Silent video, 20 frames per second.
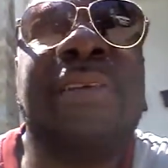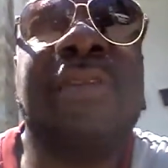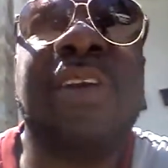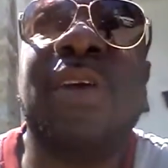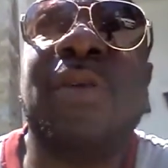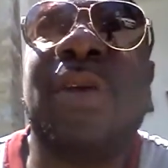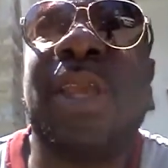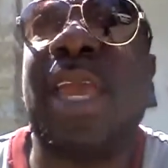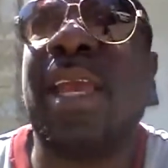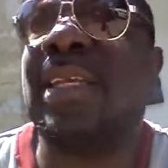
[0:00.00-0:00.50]
leaving
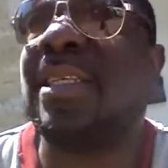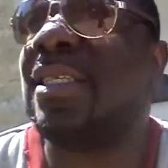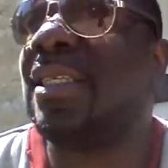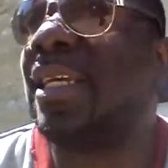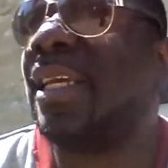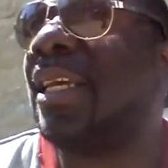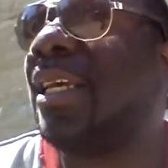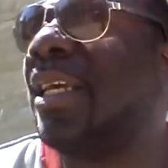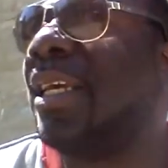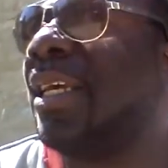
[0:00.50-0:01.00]

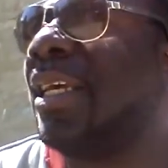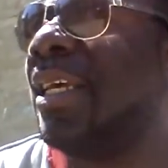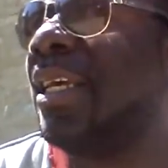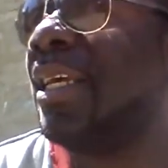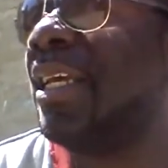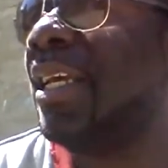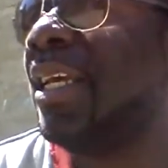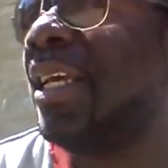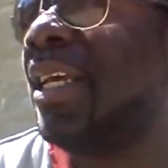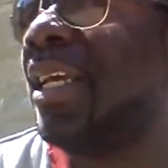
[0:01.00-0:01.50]
OKC.
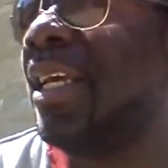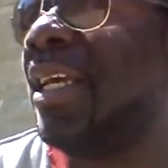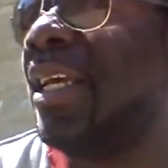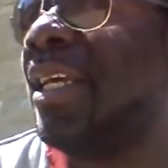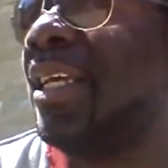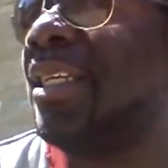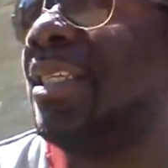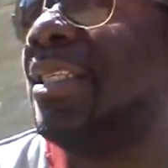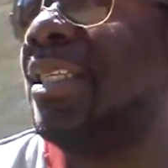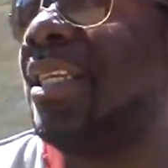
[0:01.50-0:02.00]

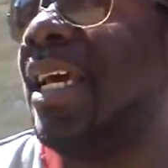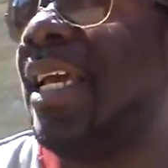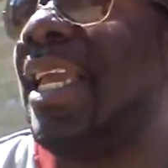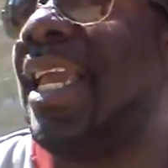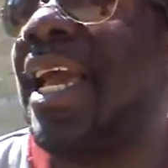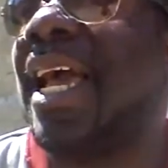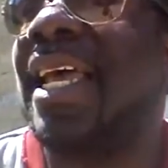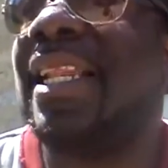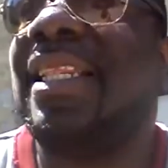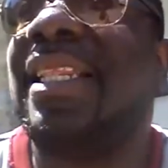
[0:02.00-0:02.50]
So now
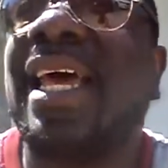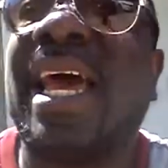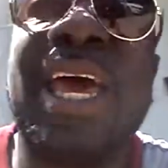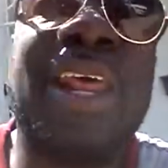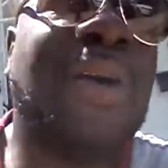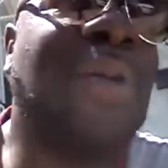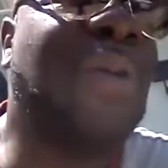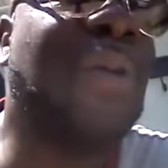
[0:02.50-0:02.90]
you got that